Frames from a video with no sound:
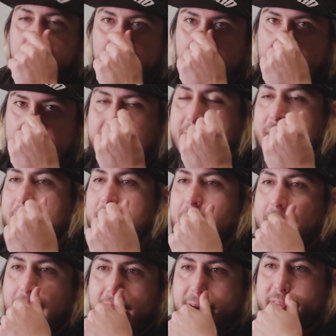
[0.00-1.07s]

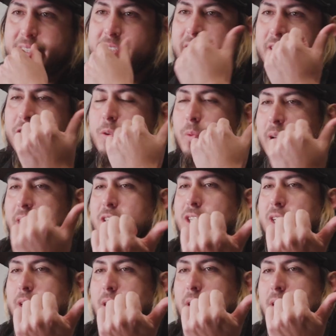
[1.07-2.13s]
and out of a
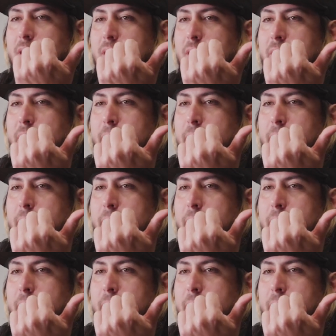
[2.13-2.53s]
situation,